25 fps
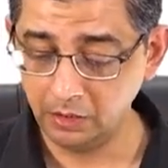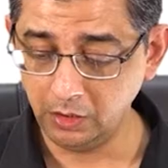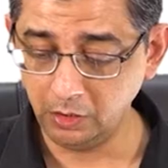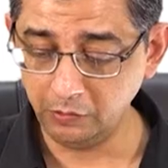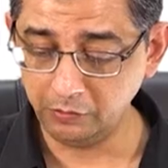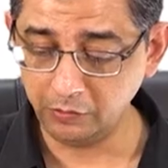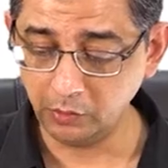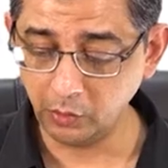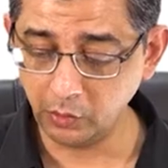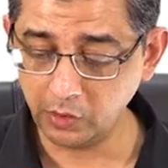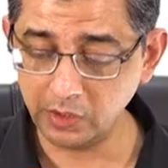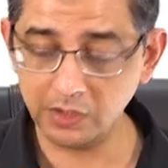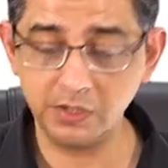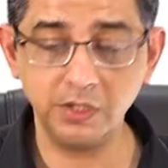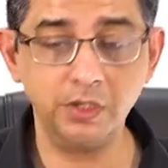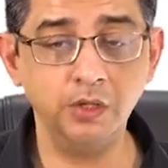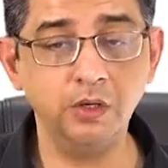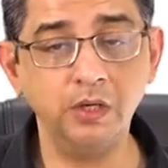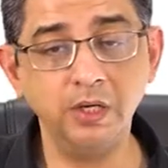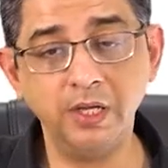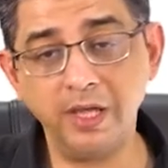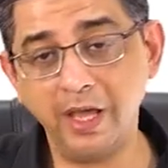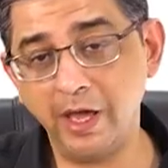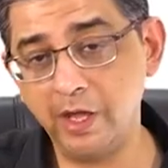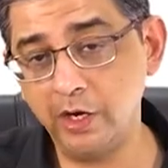Now focusing
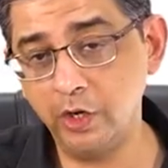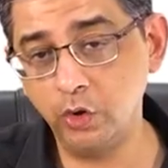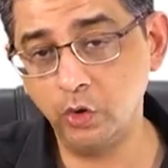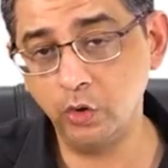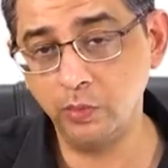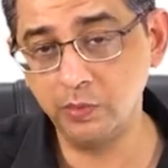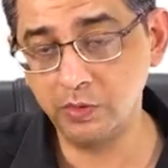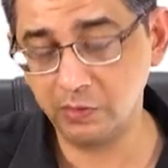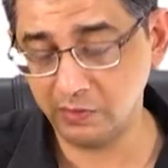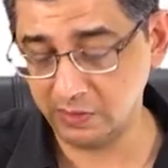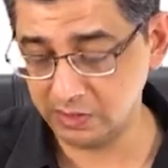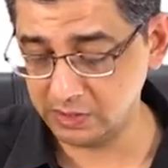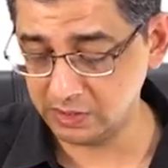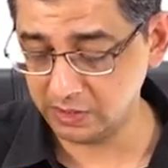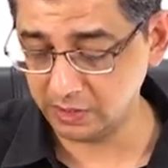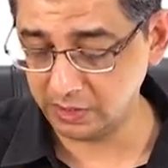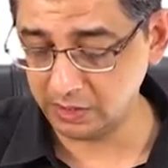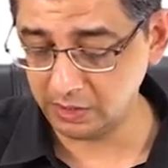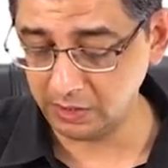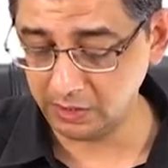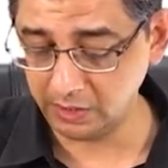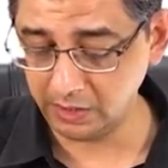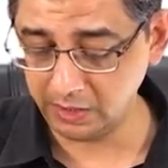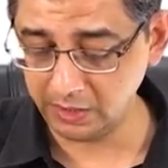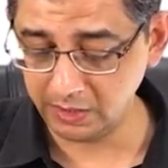on Caricombs once
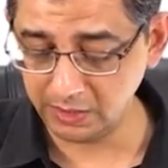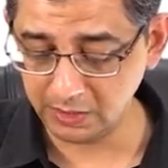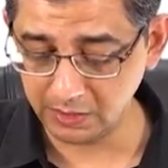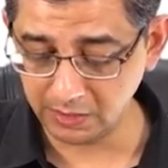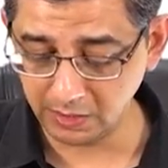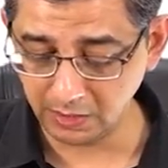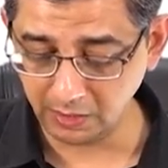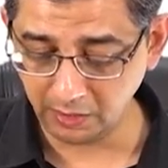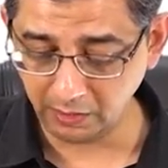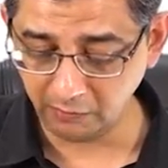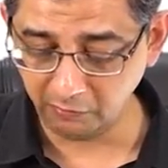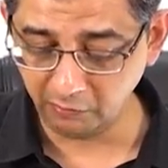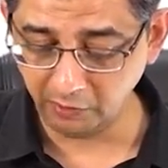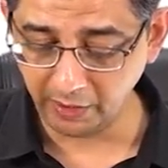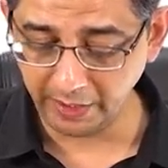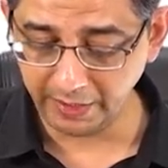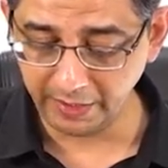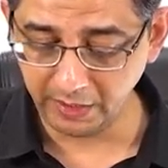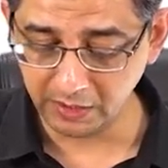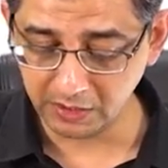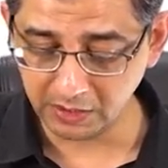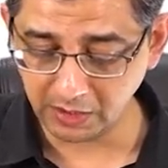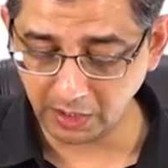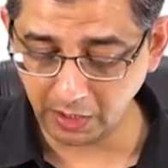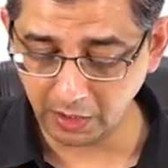again, guys, why
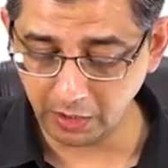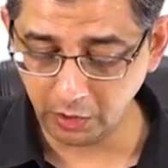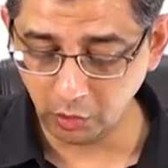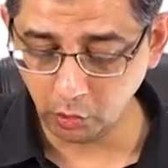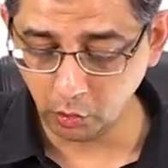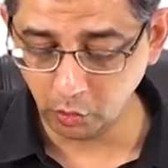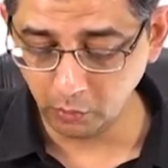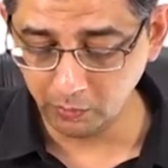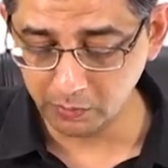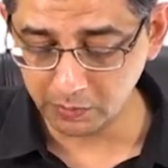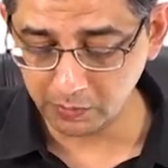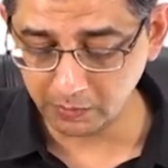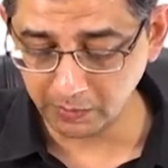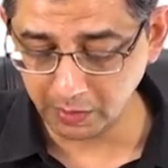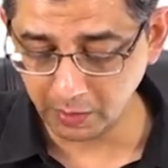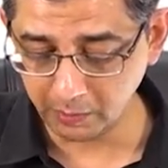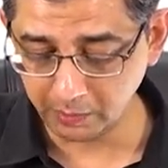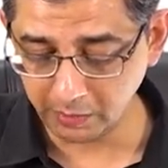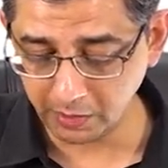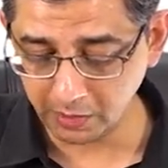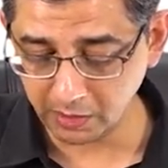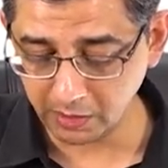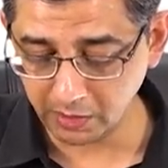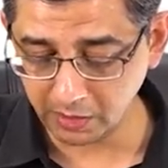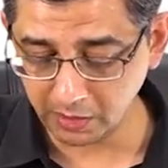does Caricombs
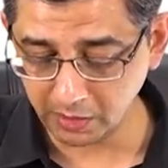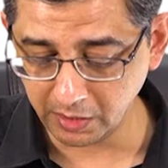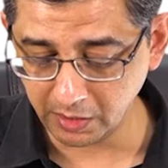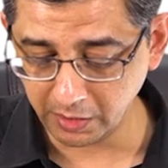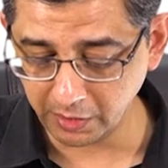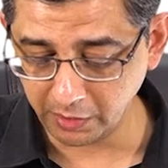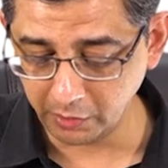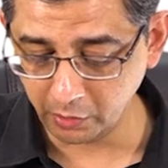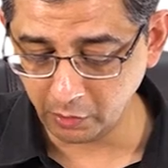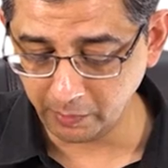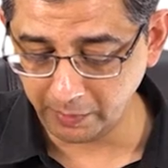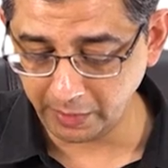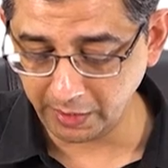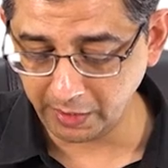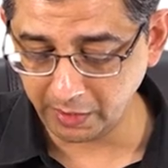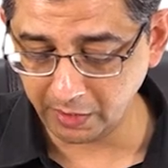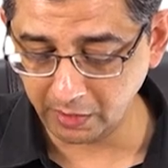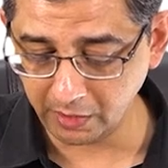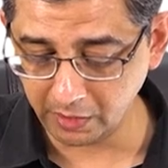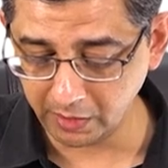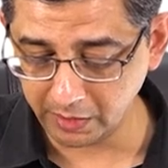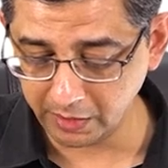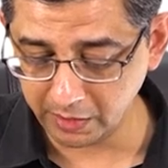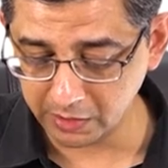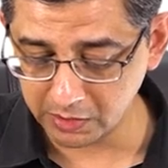murmur occur in rheumatic
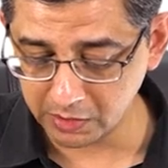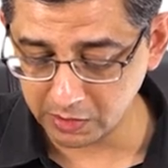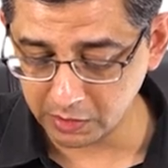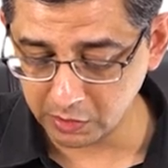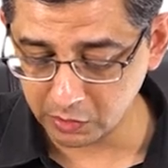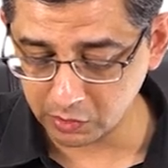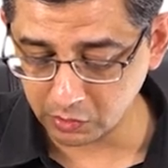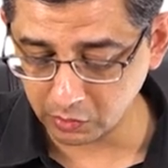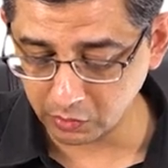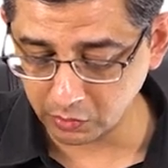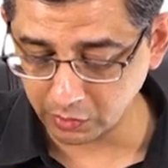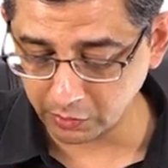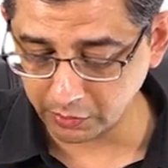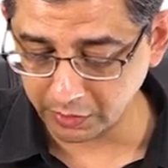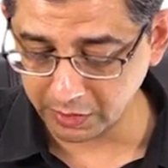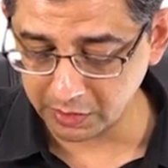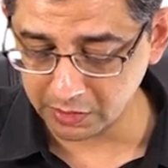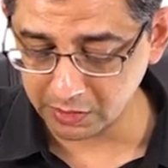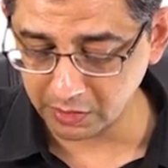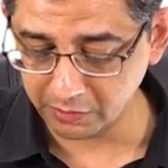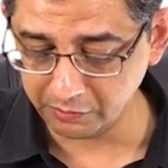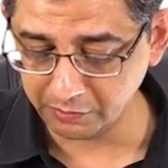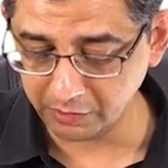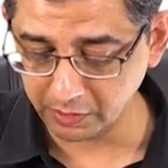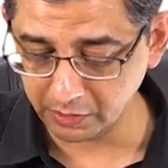heart disease? So the
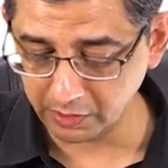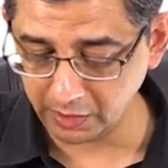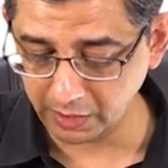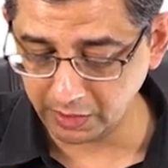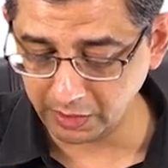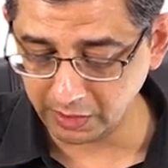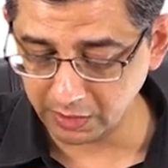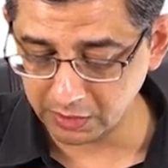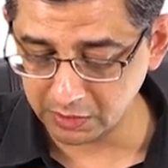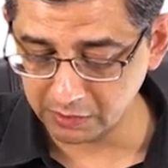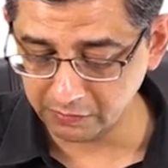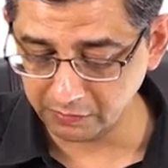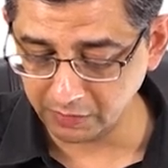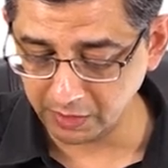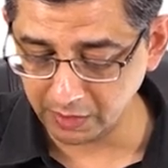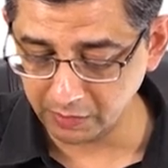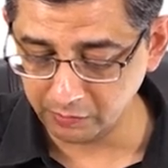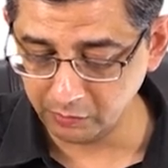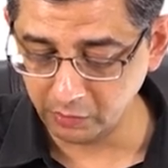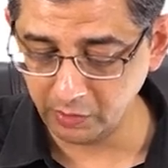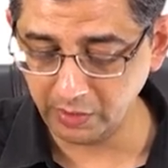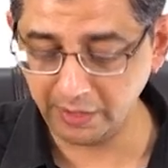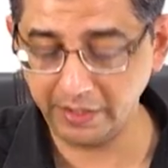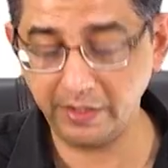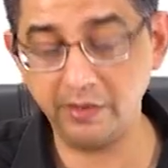reason for that is
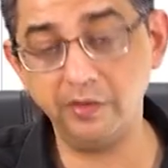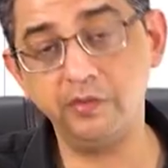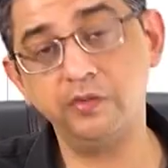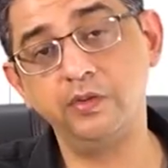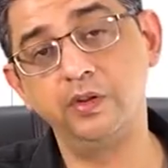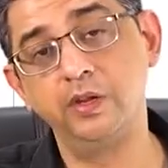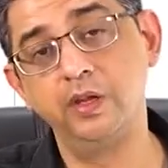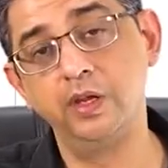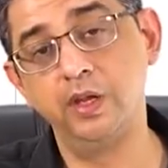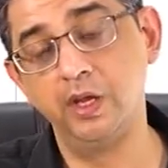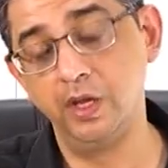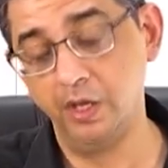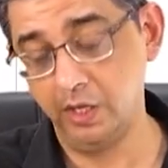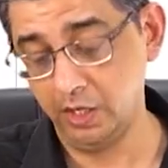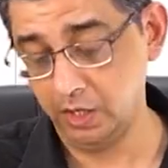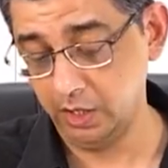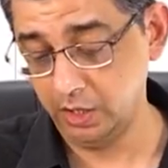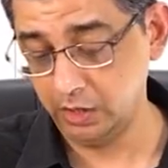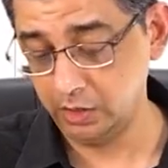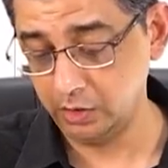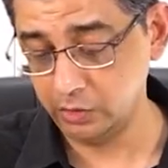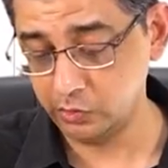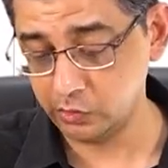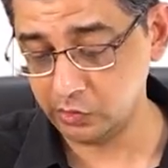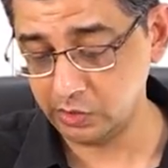valvulitis.
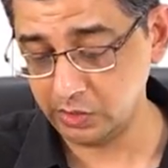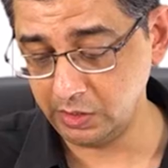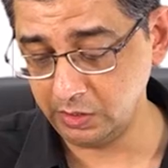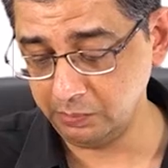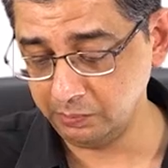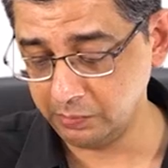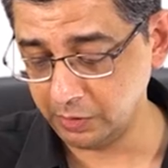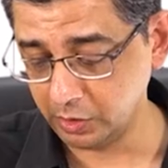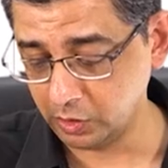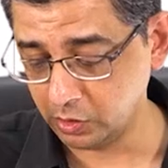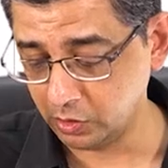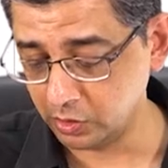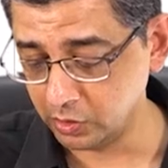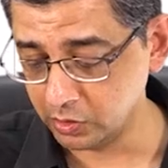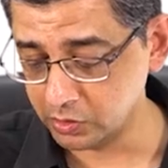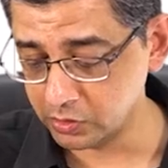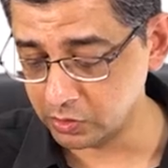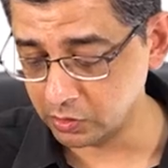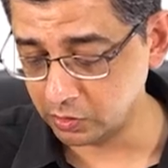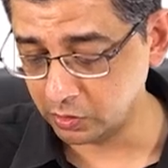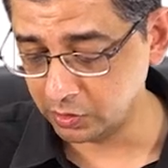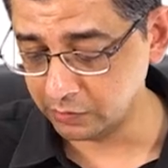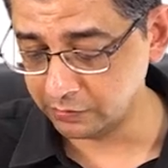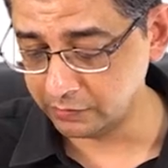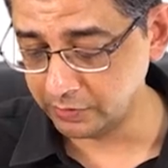You see, because
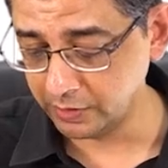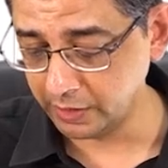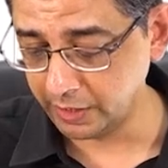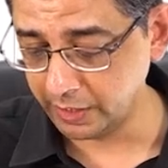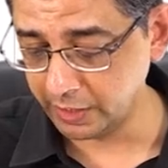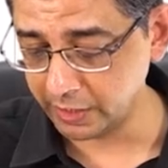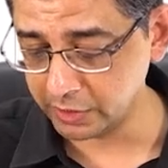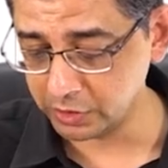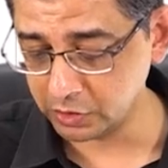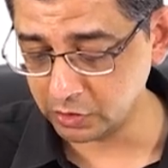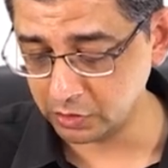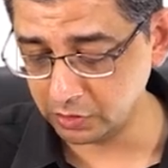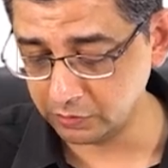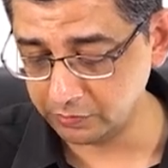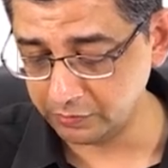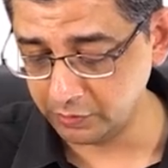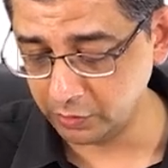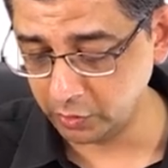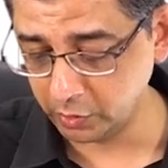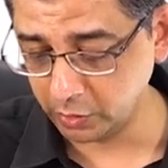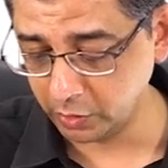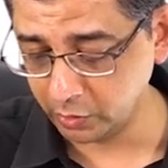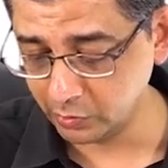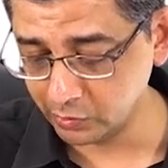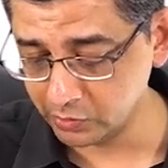of the Ashkoff
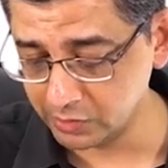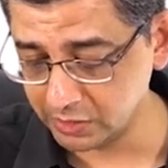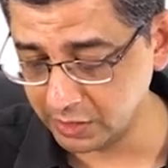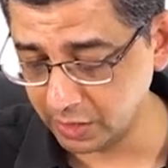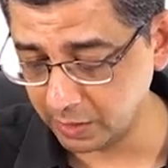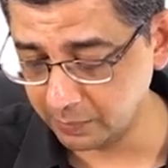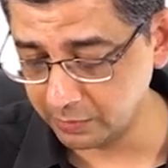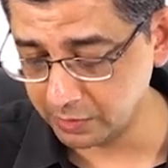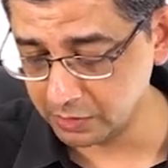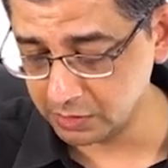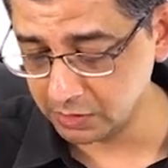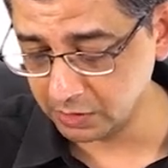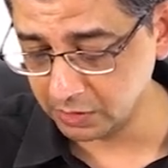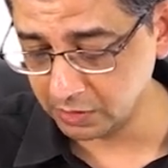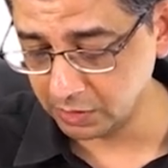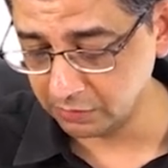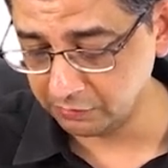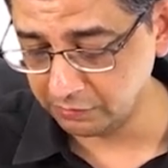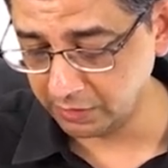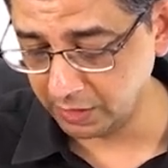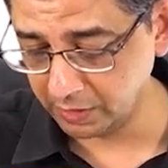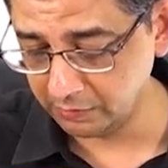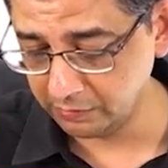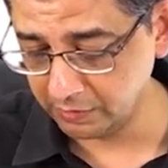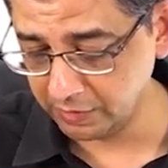nodules damaging the
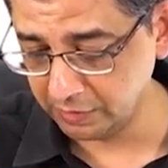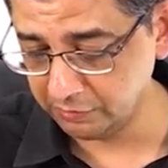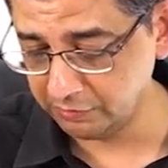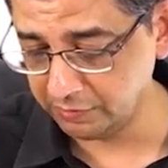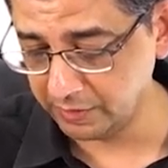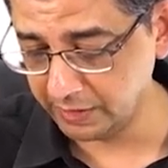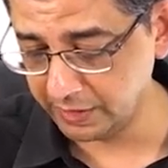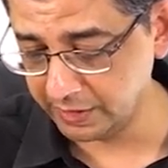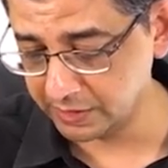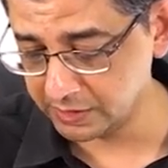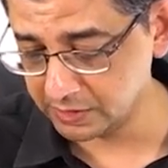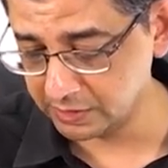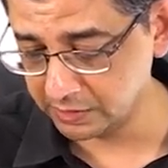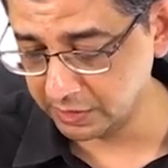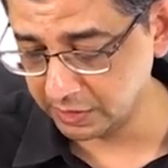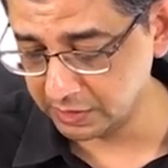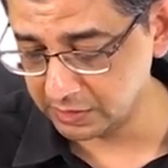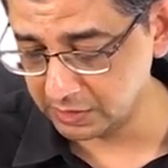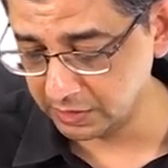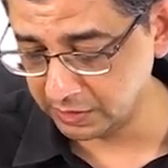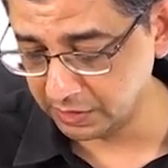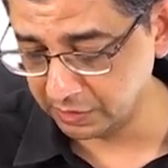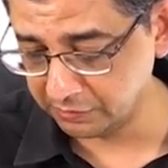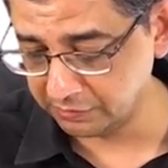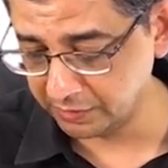valve leaflets, there
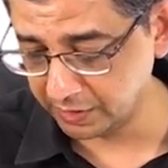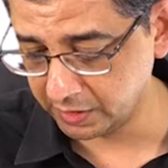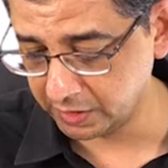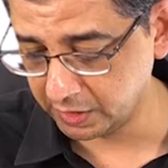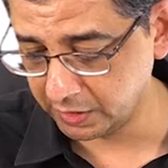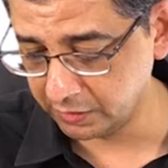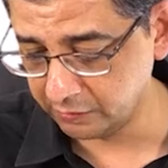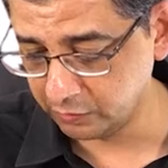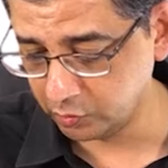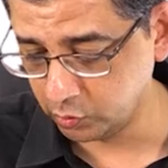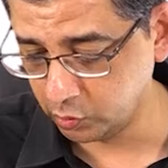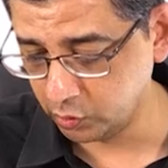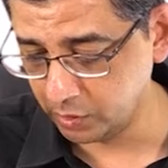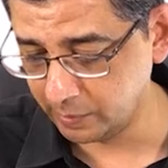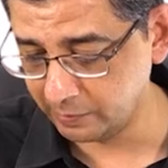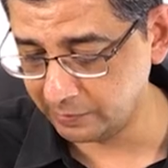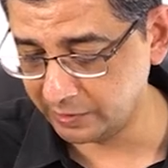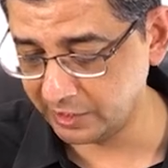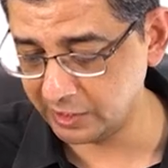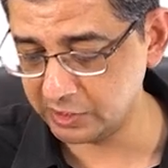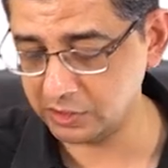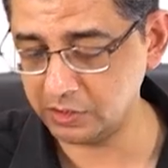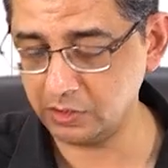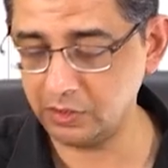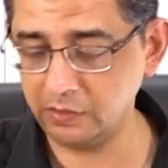is a defective
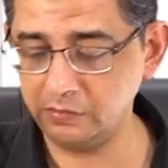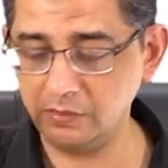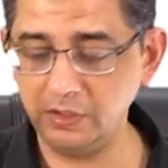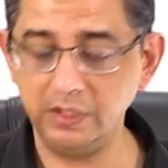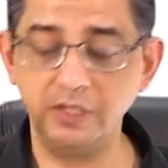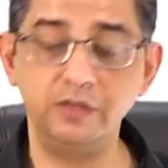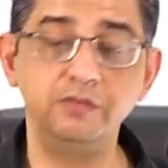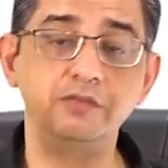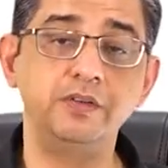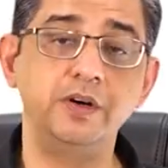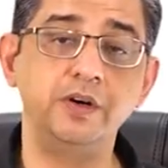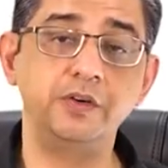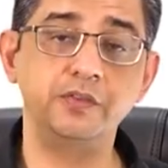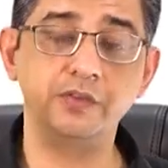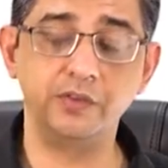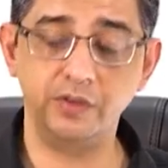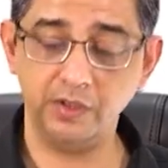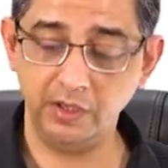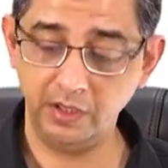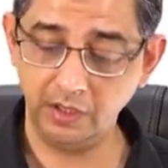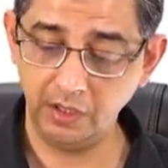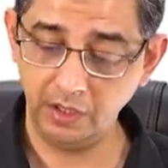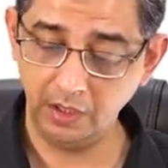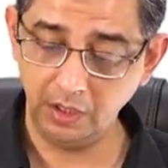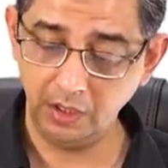coaptation of the leaflets.